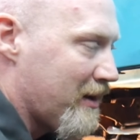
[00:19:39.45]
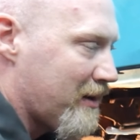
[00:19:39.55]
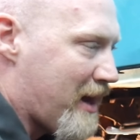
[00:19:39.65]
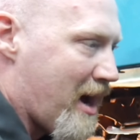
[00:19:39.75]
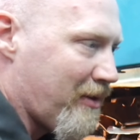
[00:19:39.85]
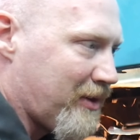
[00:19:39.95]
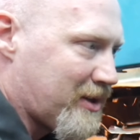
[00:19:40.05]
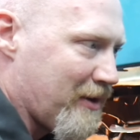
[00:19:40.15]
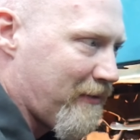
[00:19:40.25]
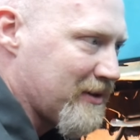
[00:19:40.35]
Now the
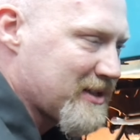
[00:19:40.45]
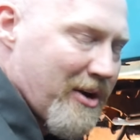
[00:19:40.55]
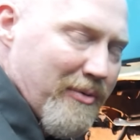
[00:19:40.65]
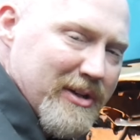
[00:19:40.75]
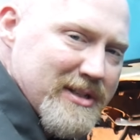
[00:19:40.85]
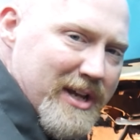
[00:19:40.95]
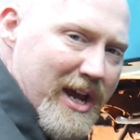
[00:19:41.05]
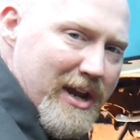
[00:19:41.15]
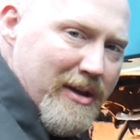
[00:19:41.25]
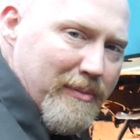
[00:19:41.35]
difference, I would
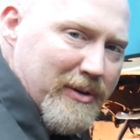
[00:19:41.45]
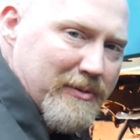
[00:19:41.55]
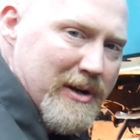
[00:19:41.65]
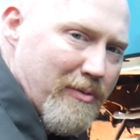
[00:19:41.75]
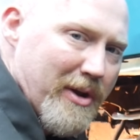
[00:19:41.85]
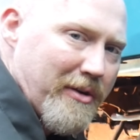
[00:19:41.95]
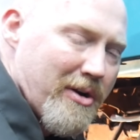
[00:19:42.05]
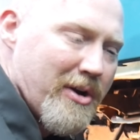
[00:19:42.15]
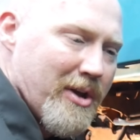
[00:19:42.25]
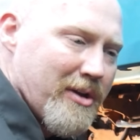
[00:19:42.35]
say, between whether,